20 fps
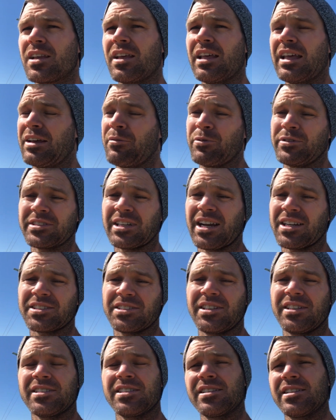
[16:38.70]
which
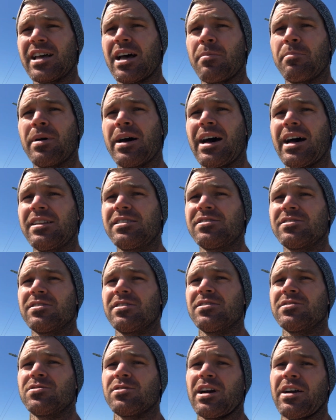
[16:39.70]
actually isn't that bad. So
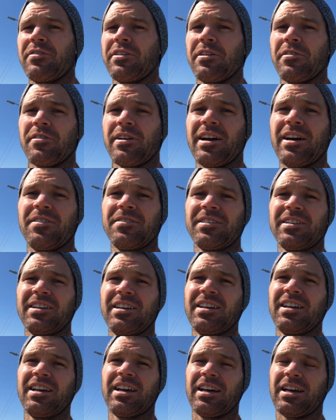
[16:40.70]
driving around,
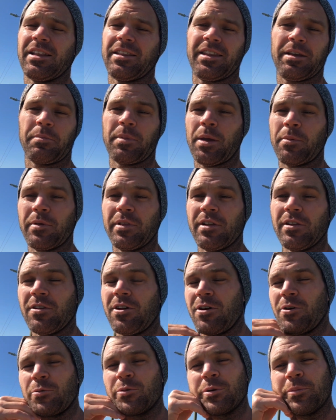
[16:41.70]
I think maybe the
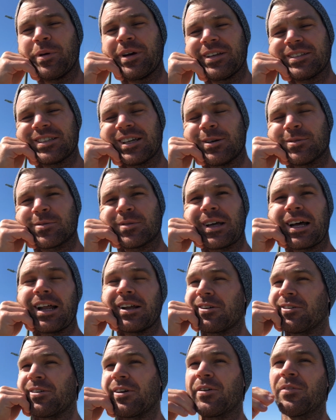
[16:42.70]
long wheelbase helps with that, I
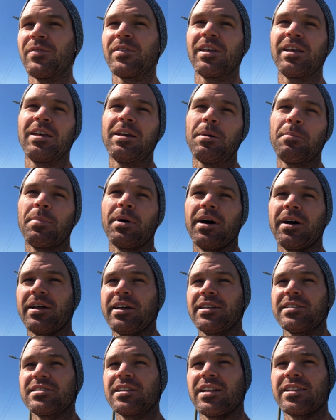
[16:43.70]
don't know, but
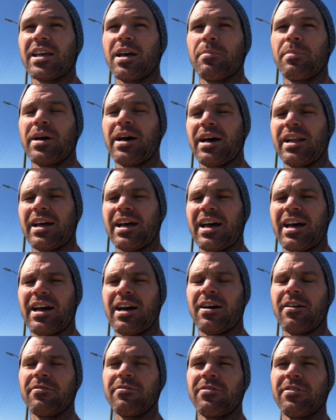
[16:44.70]
it's not that bad. I
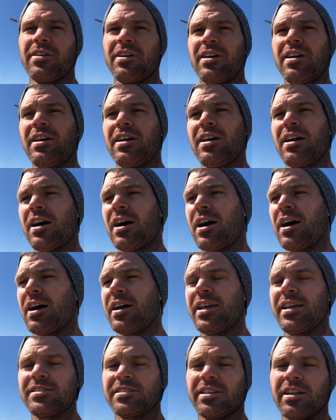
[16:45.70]
have
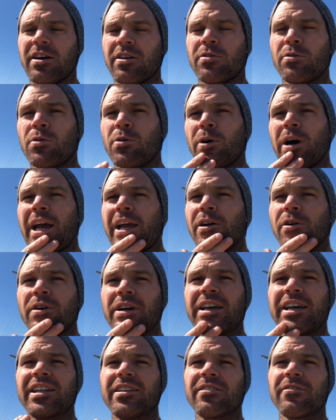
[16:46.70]
easy knuckle angle
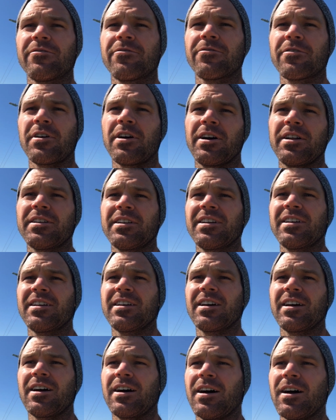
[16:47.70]
kit in the front,
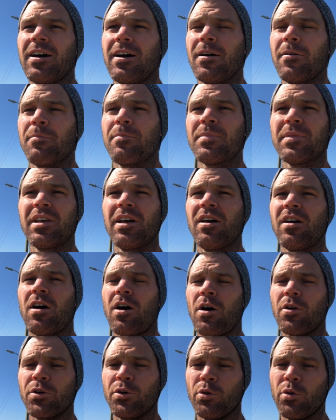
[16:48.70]

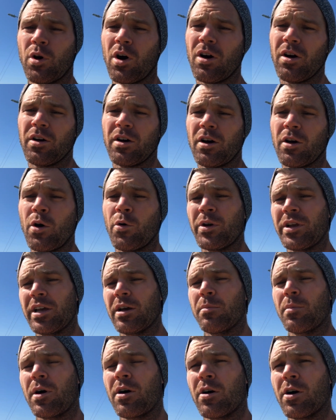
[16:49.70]
all new
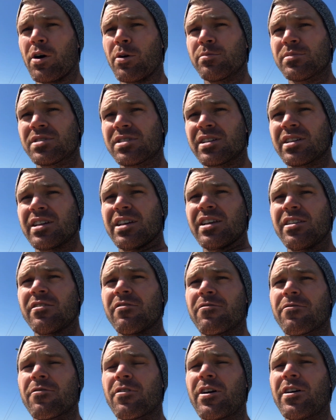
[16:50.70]
OEM arms in the
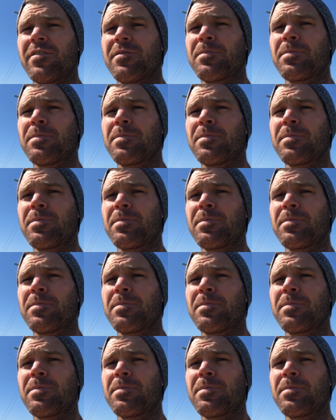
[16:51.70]
front,